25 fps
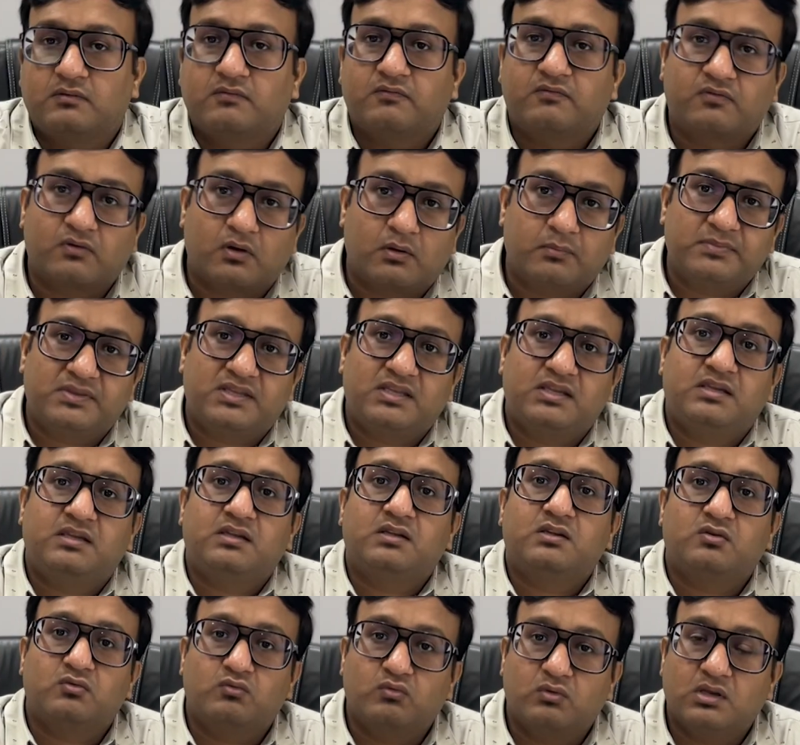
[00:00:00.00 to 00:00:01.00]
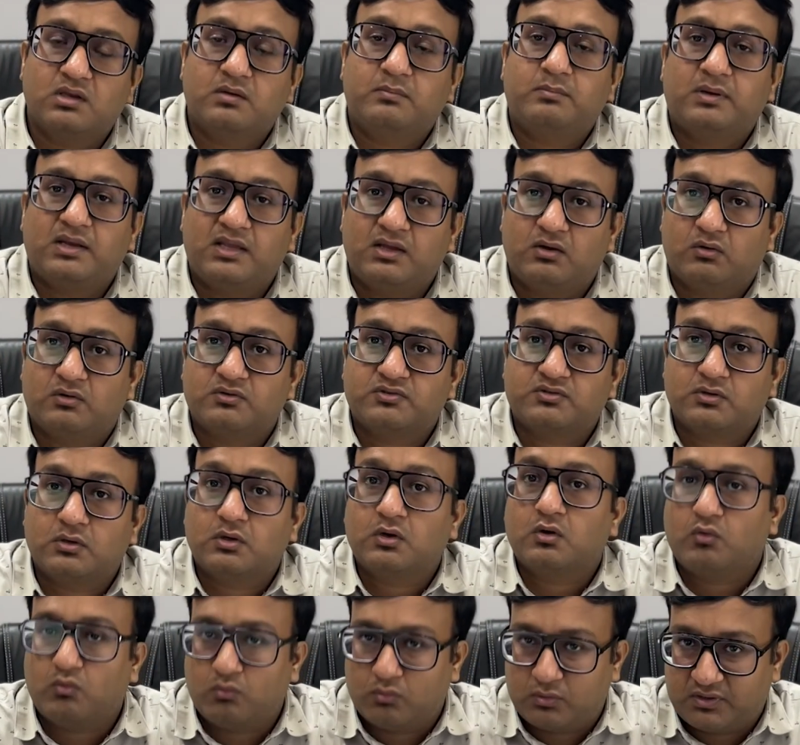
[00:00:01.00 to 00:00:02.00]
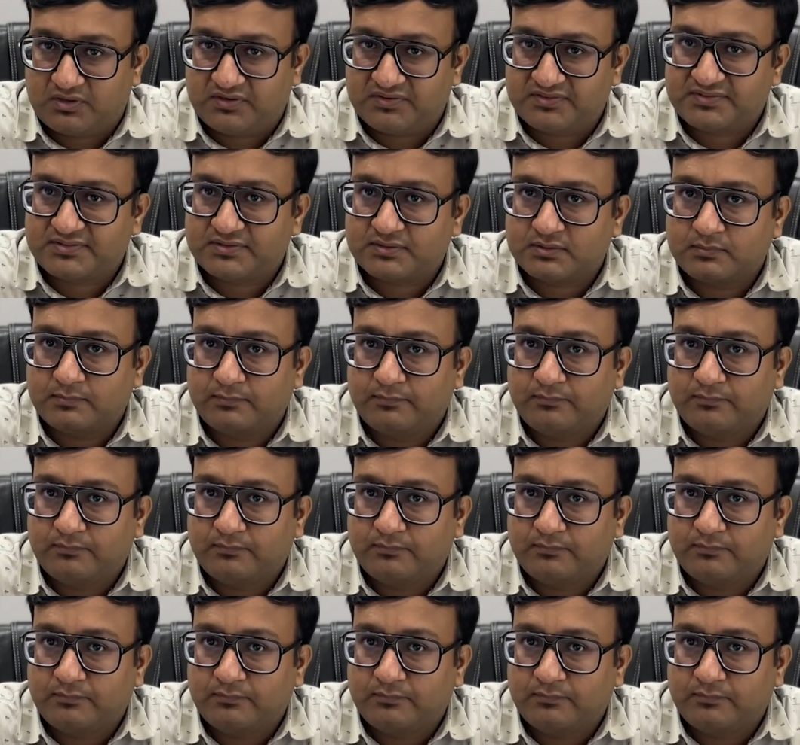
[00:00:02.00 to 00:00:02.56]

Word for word: from the Google Play Console owners.